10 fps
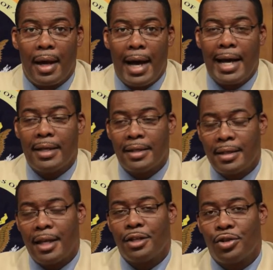I can
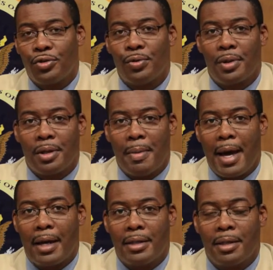say it's the truth of the
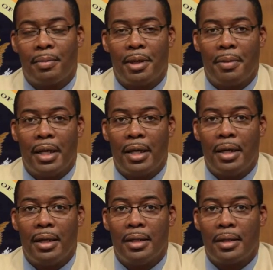matter simply
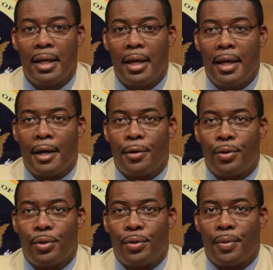because
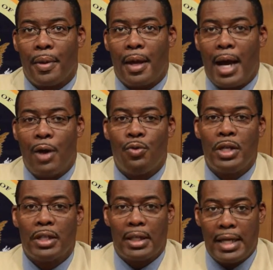I
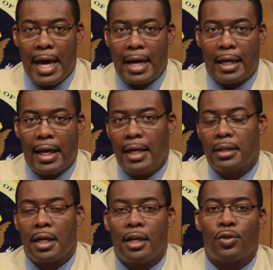recently had a
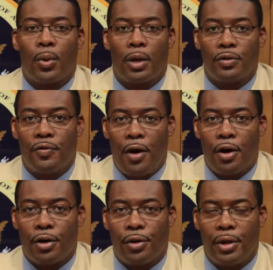case against Wells
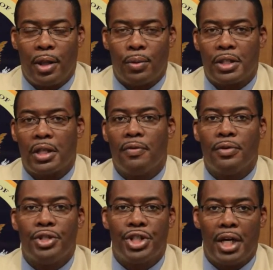Fargo, and there were
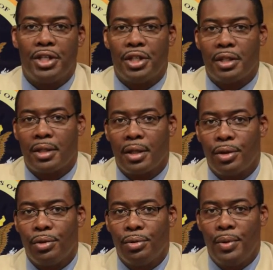several judges
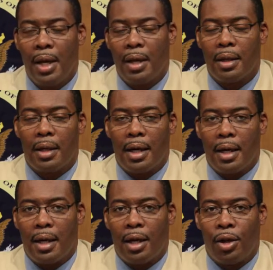who,
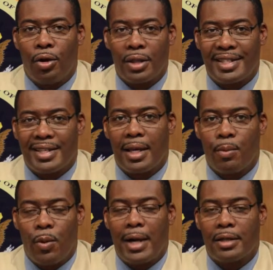along the
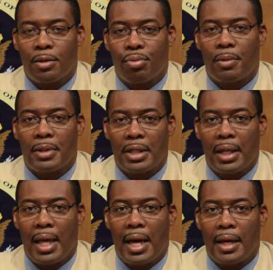same white supremacy
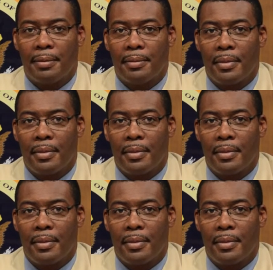line,